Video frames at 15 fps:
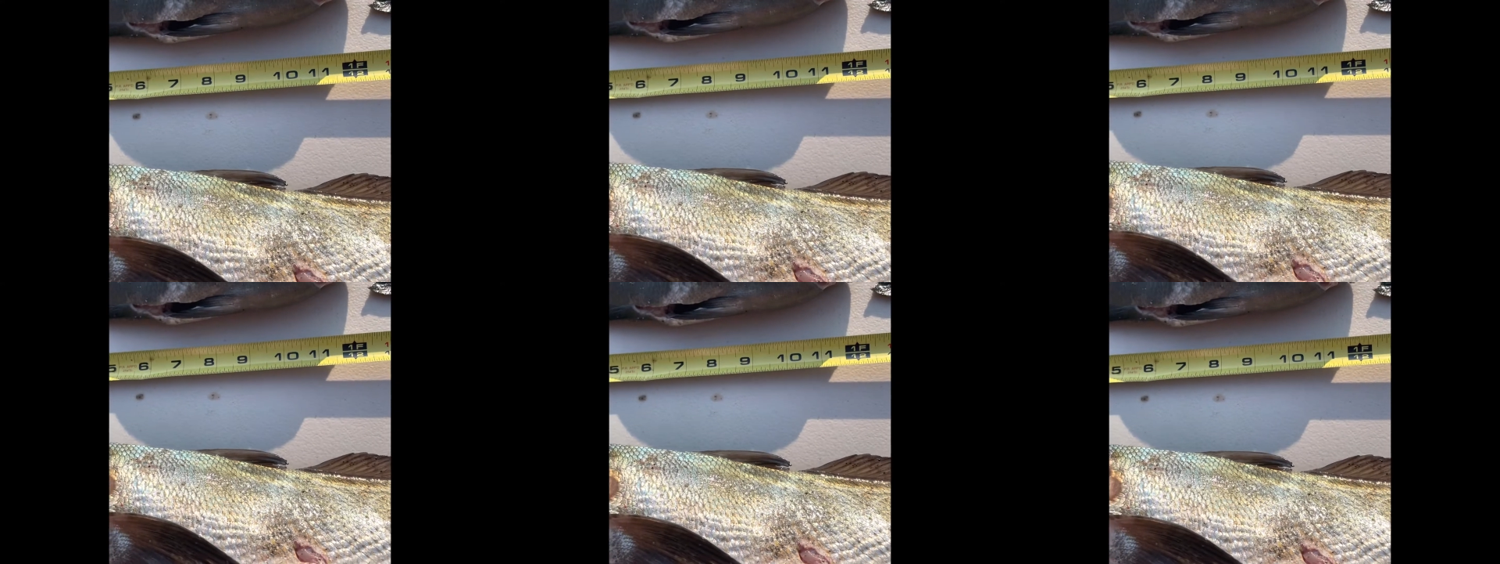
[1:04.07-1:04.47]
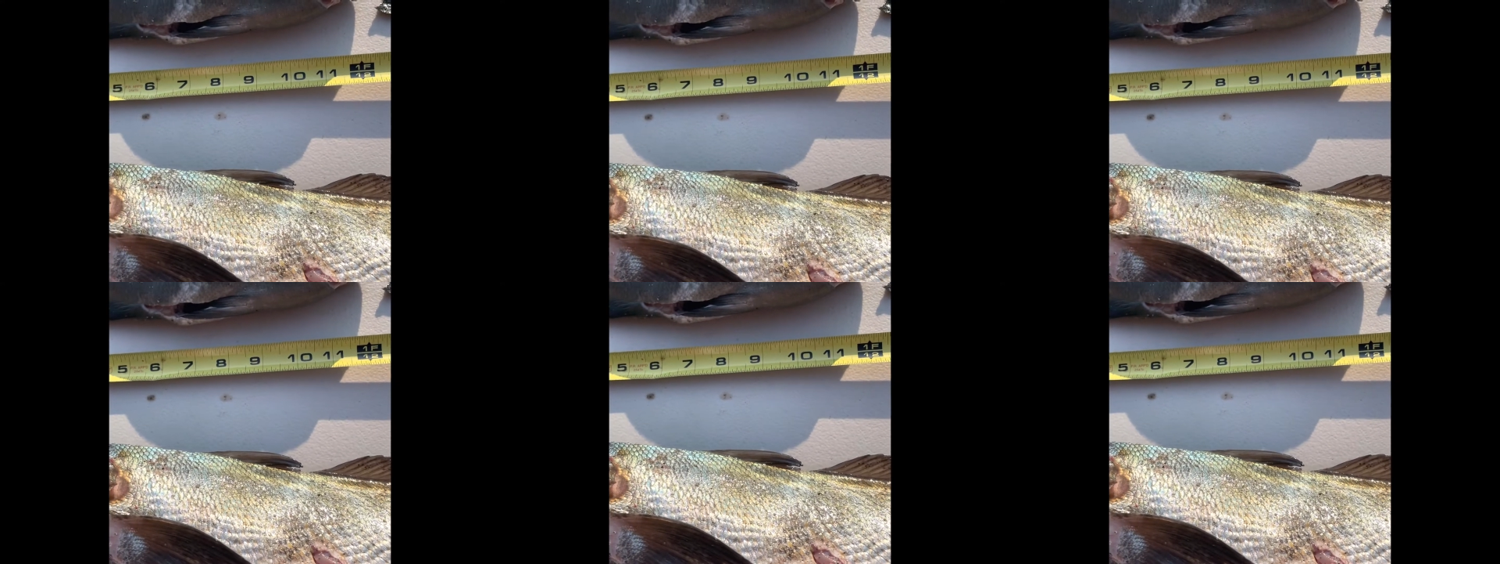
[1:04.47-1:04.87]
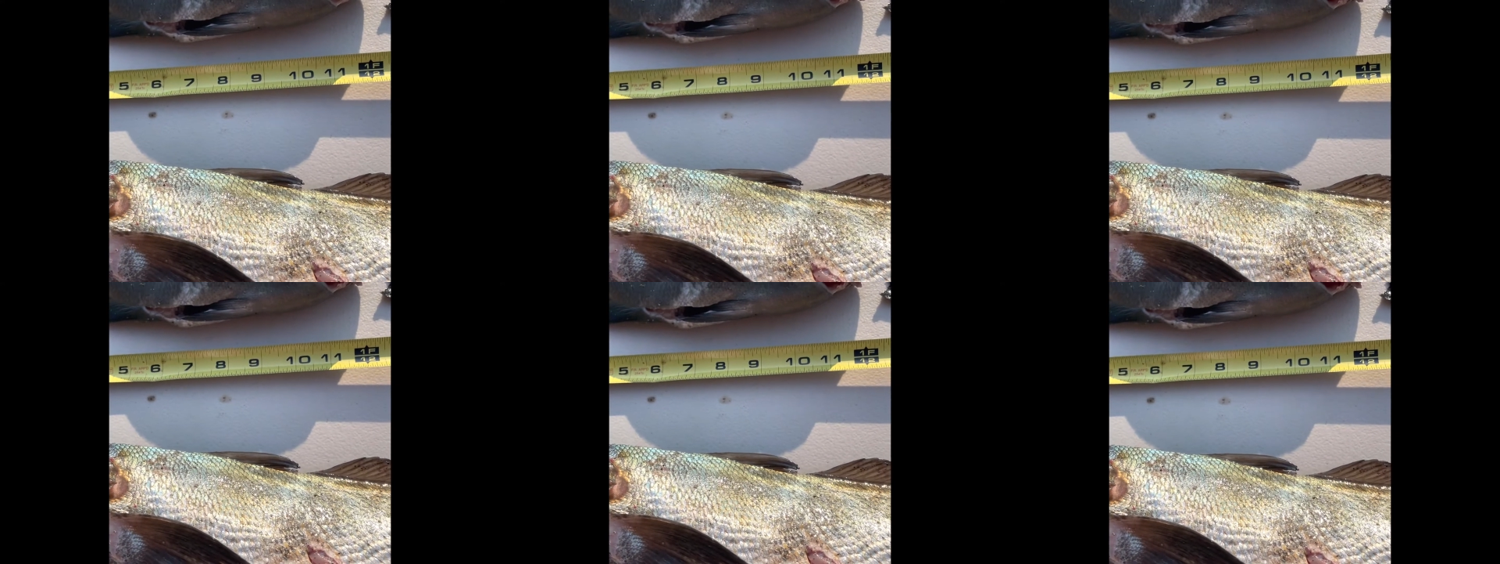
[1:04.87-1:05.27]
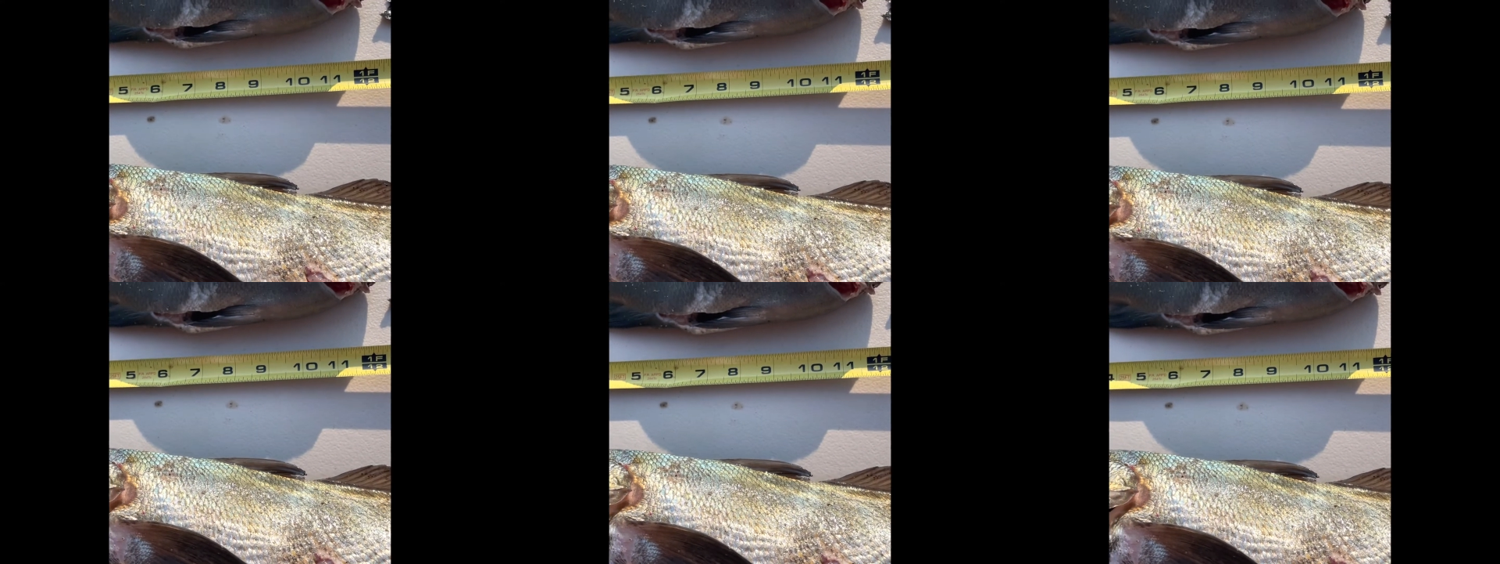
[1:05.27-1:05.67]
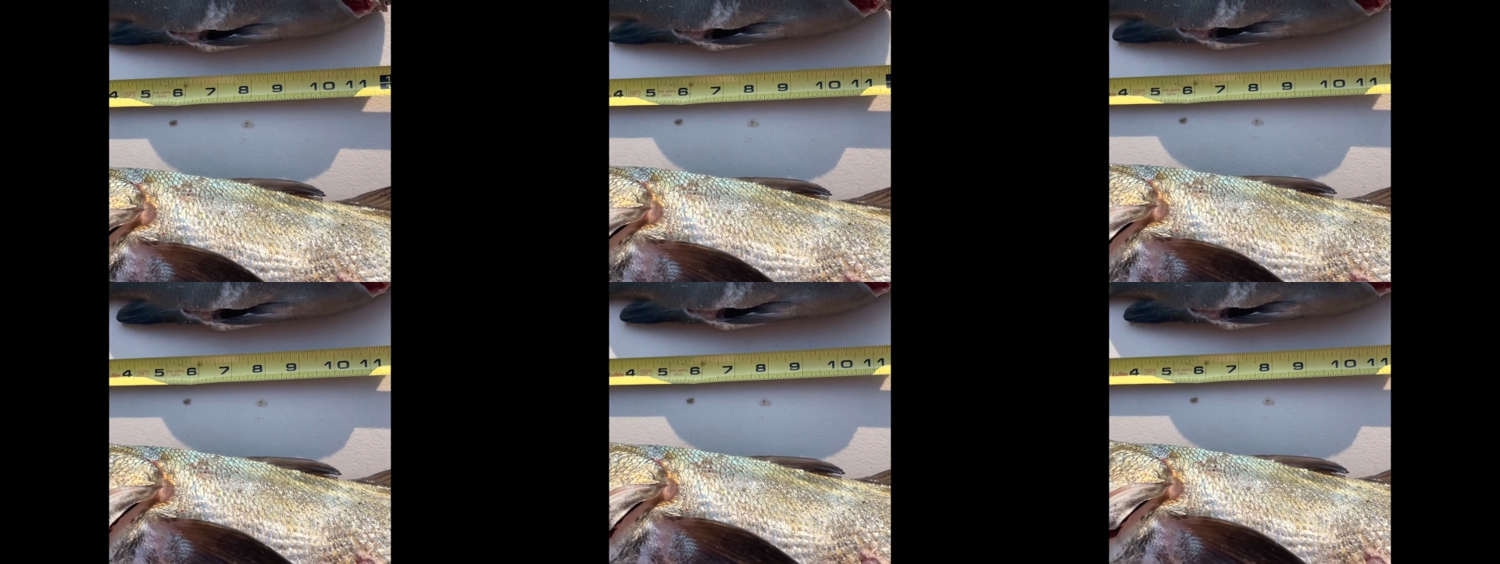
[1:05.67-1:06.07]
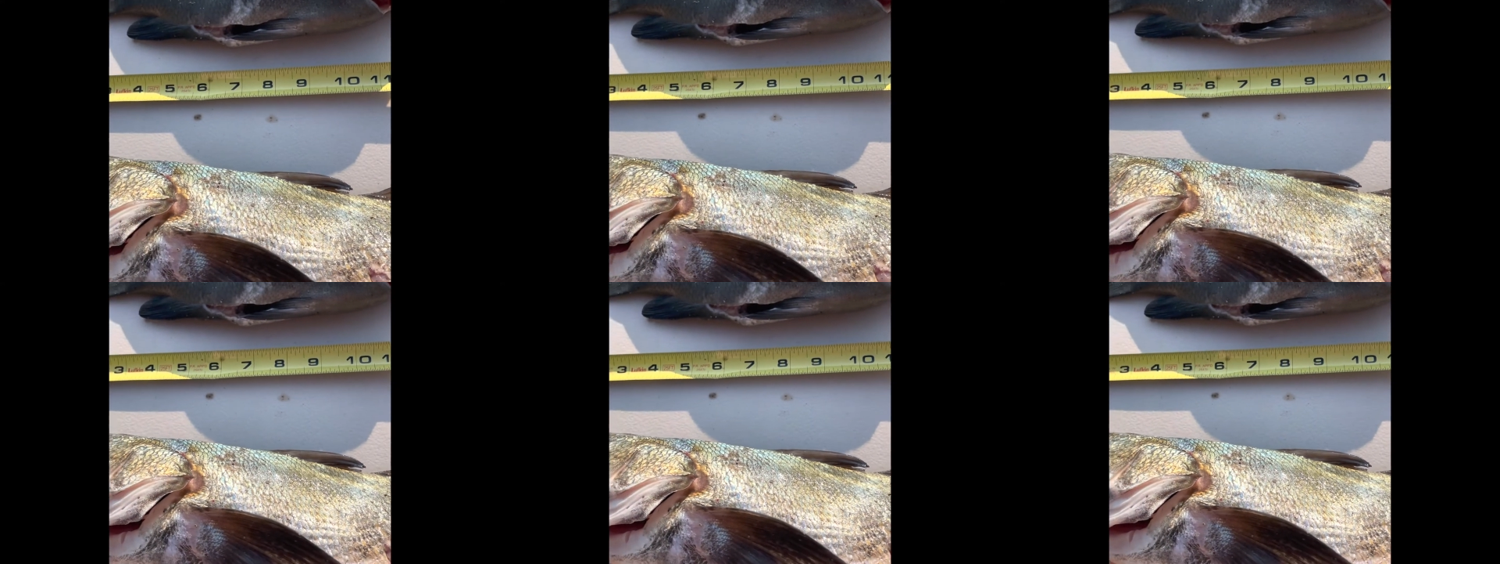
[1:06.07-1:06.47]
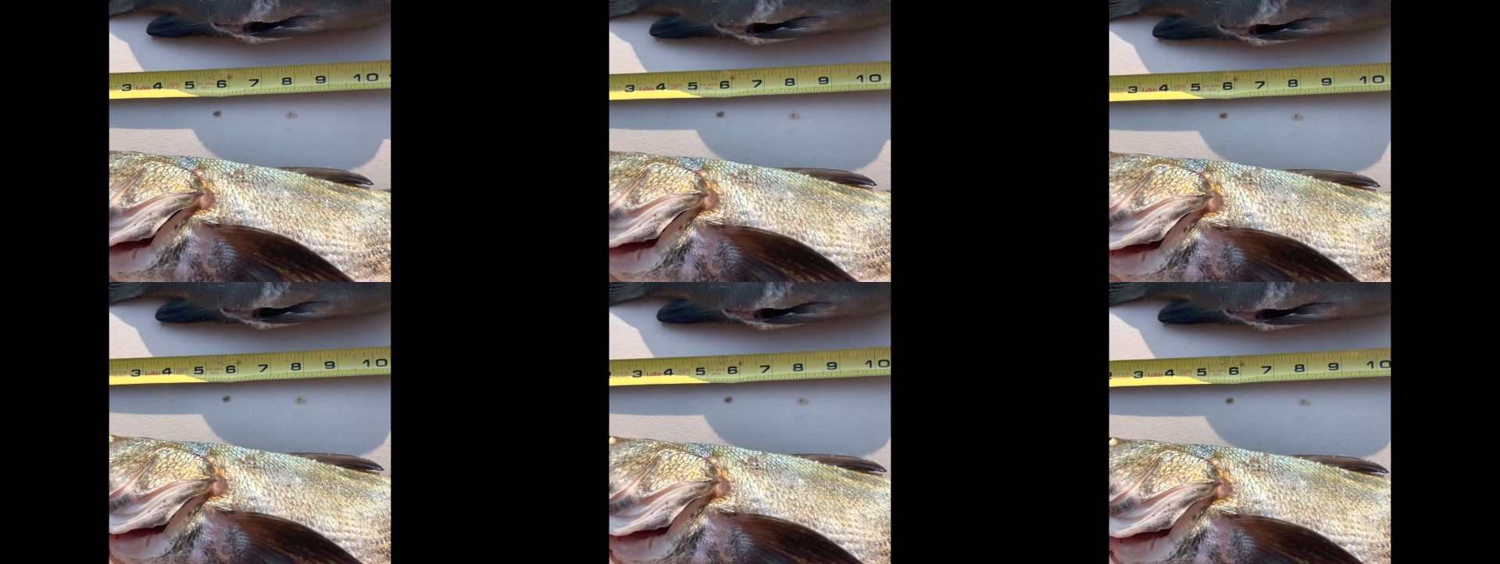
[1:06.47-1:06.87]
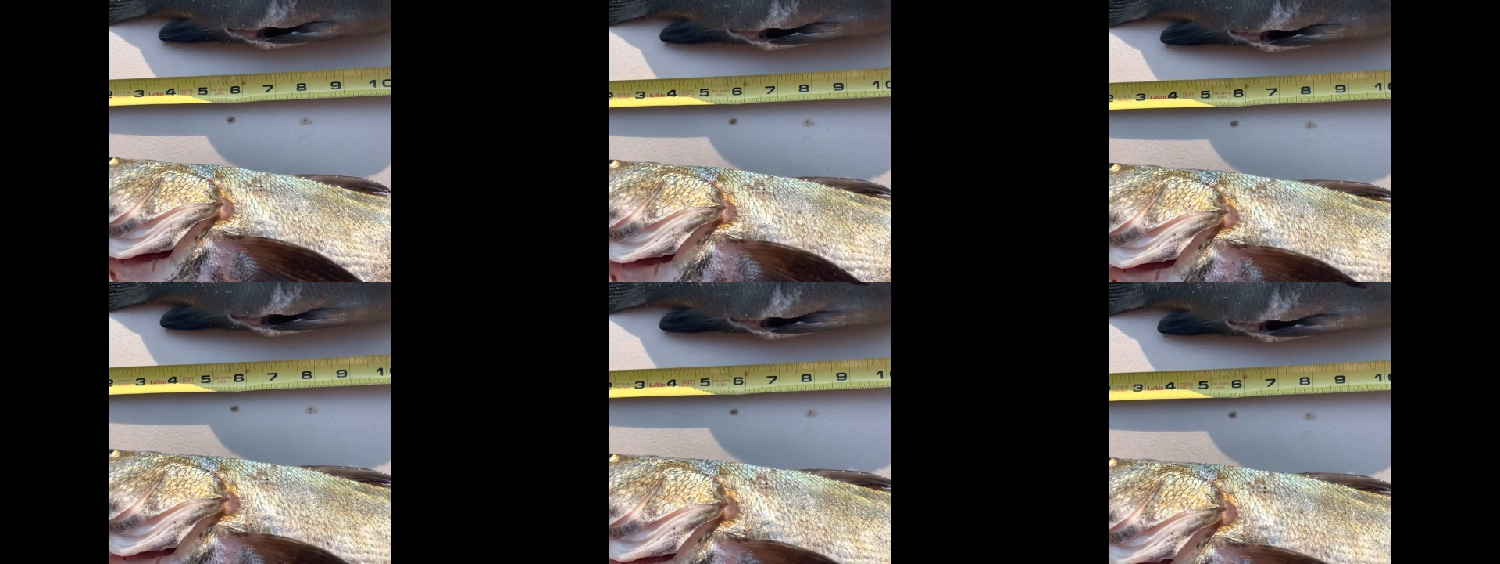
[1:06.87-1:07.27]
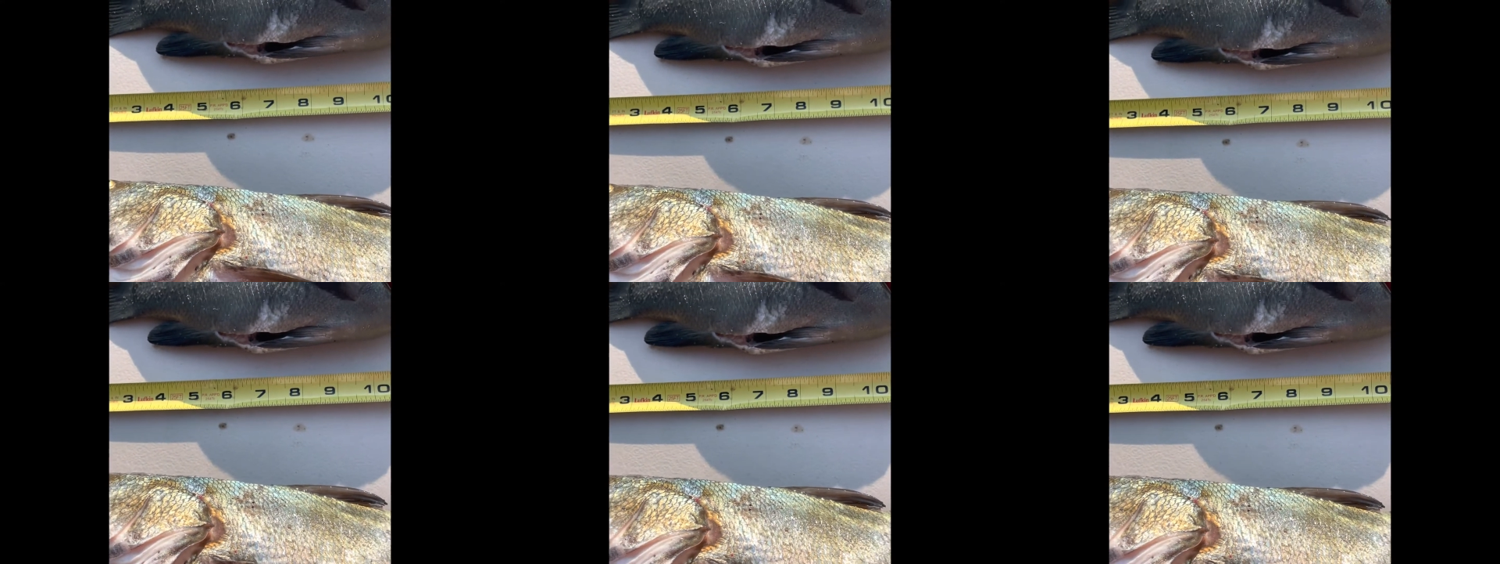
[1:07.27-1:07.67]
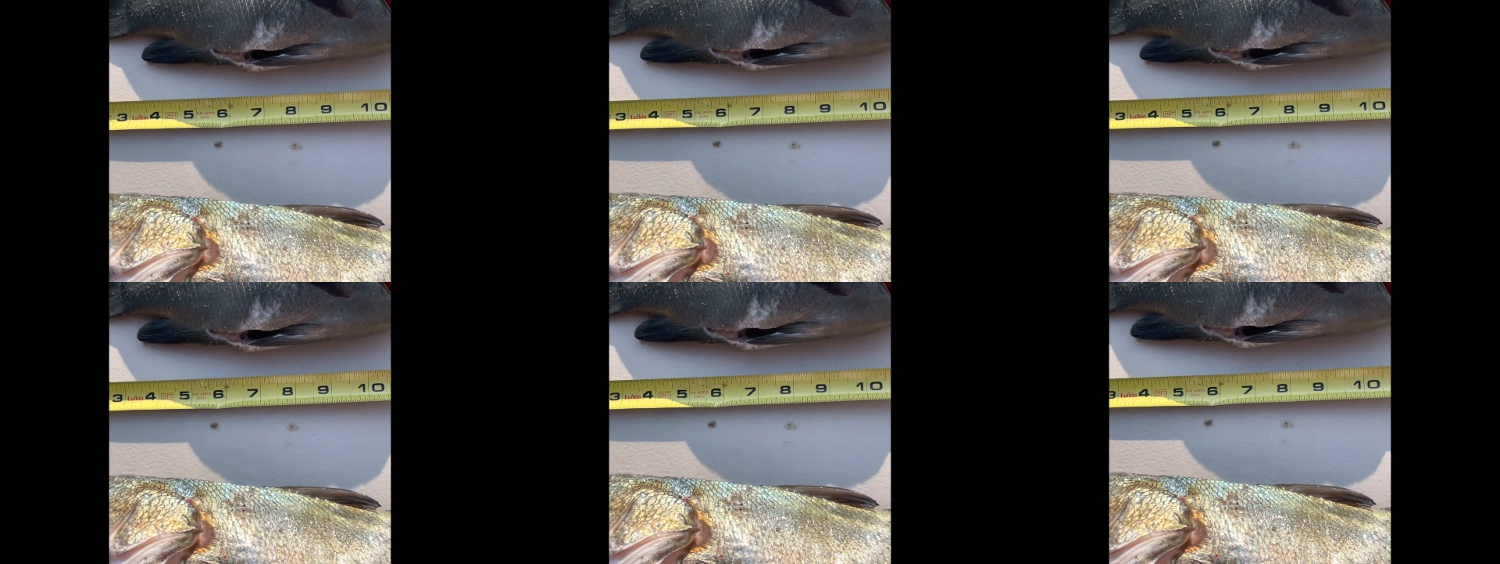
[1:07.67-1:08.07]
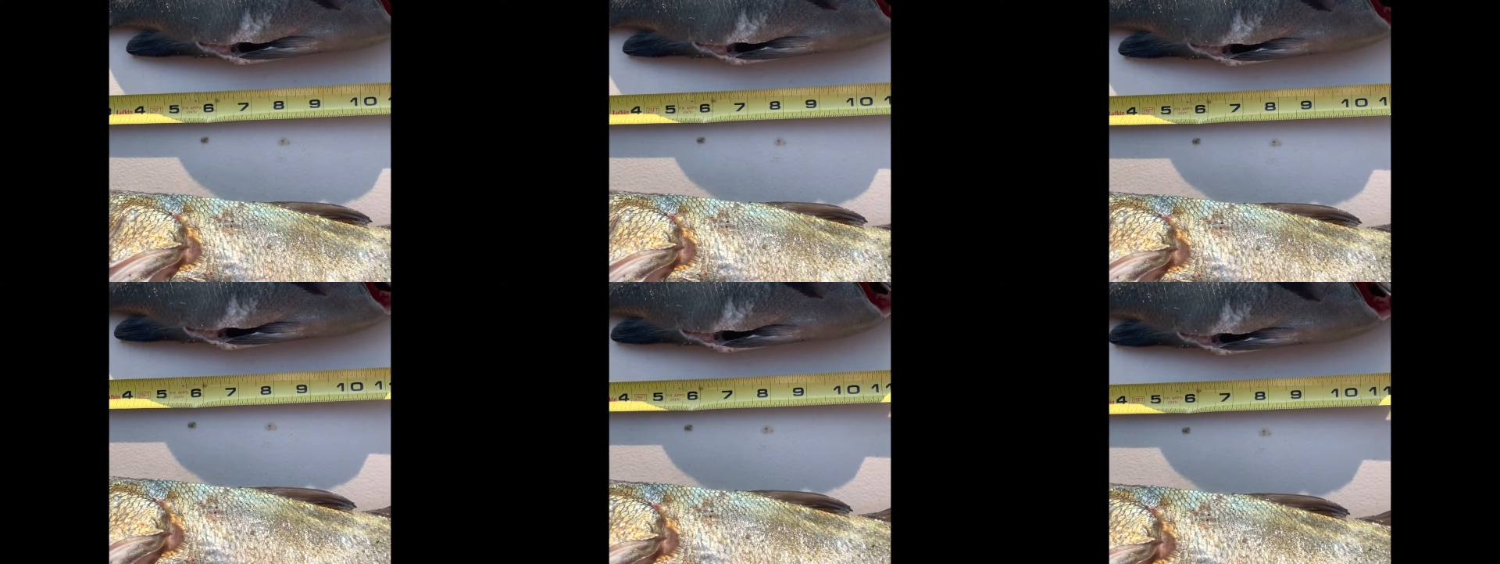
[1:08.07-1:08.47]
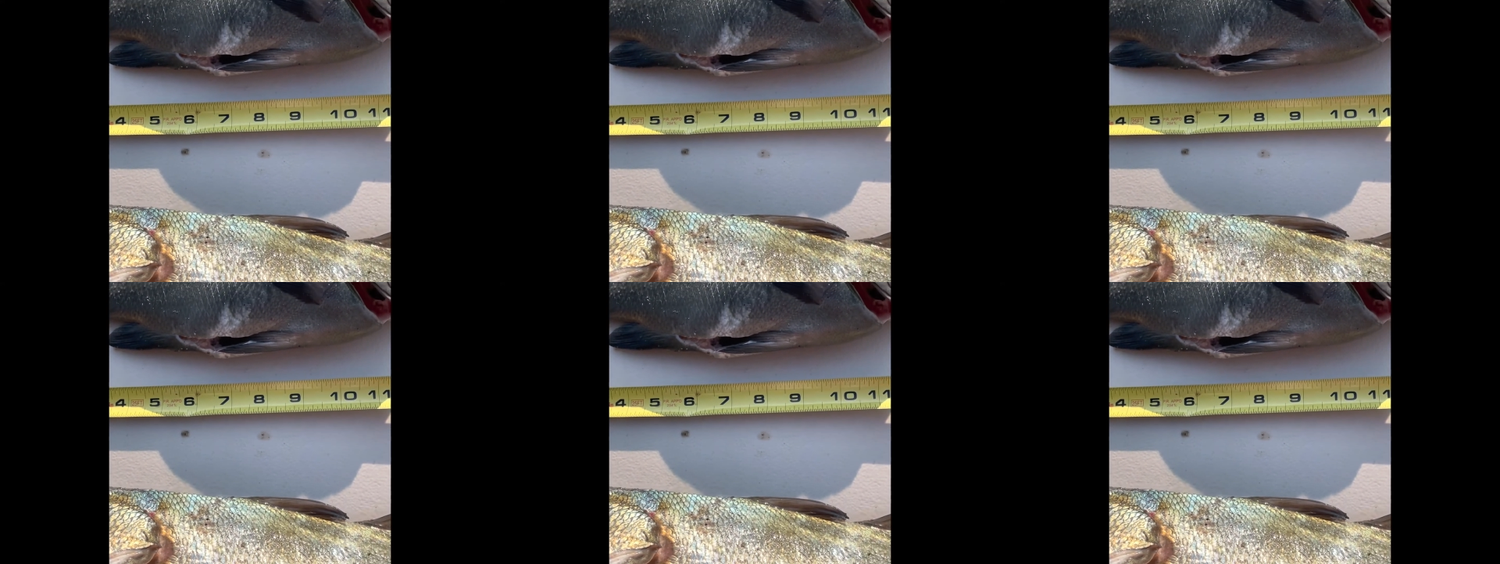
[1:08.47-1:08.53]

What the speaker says: (no speaker visible)